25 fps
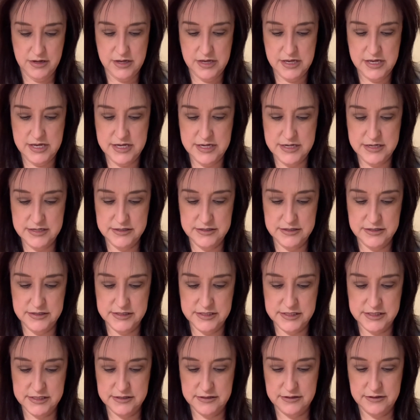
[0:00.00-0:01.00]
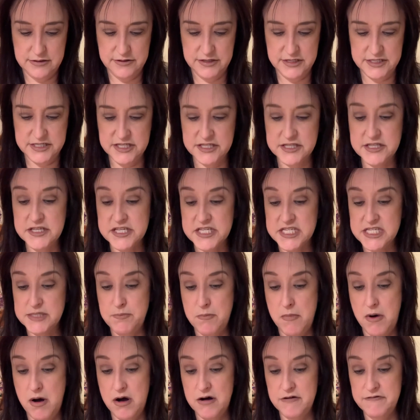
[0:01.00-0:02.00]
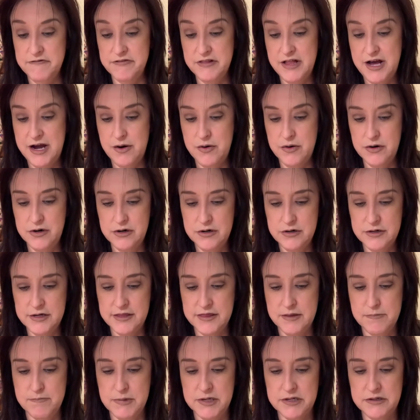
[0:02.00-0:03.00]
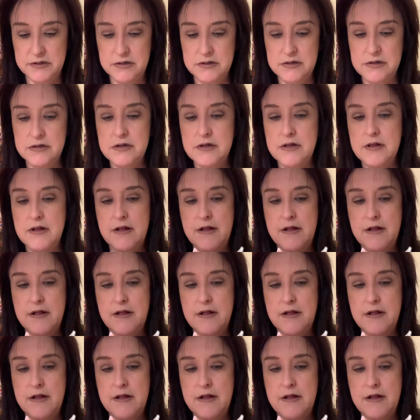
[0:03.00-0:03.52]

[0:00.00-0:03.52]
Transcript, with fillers: is this is the small flower in the middle.